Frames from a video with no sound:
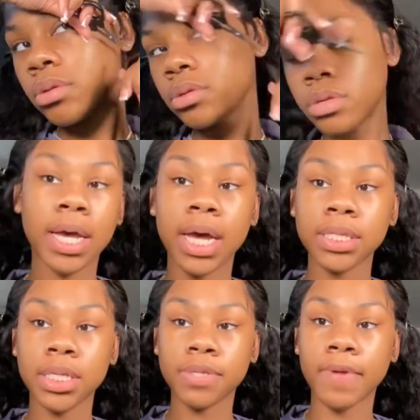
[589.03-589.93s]
I got
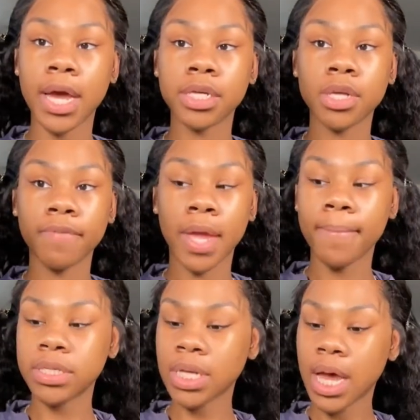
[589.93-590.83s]
these flat irons off
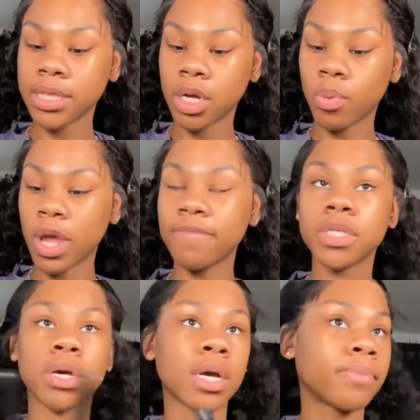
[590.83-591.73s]
Amazon. They're Wavy
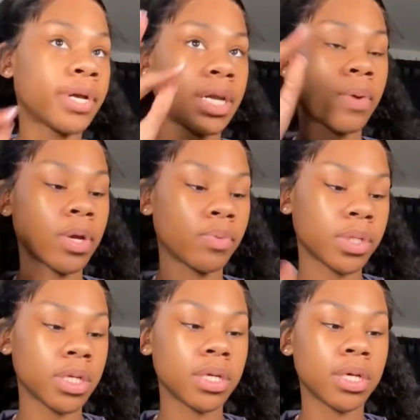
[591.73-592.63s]
Talk brand. They work
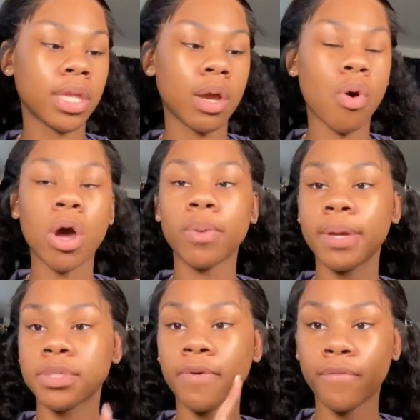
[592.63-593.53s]
really good. They go all the way
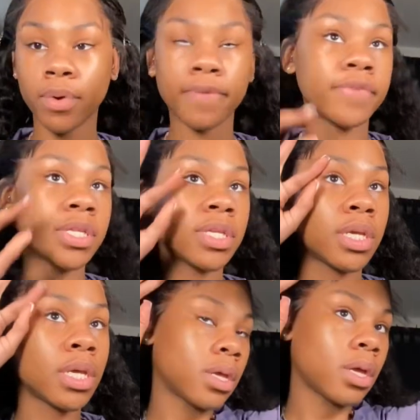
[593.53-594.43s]
up to $4.50.